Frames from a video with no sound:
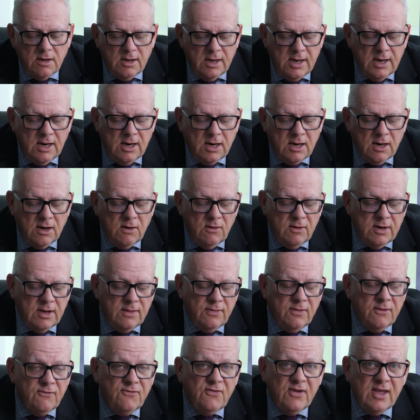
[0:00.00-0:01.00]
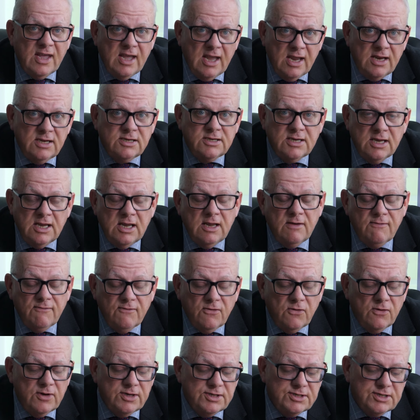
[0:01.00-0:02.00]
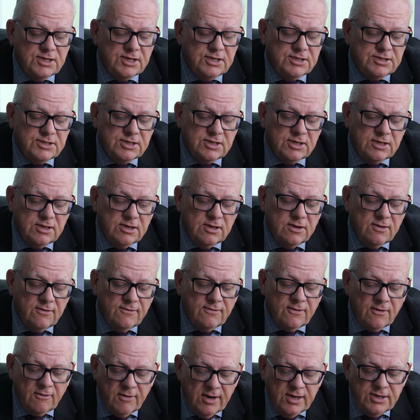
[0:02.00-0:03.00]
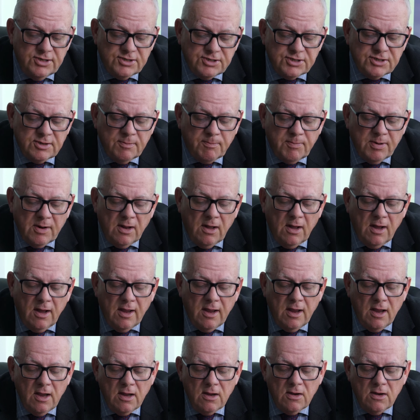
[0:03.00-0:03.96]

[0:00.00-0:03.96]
including the VAT invoices for each supply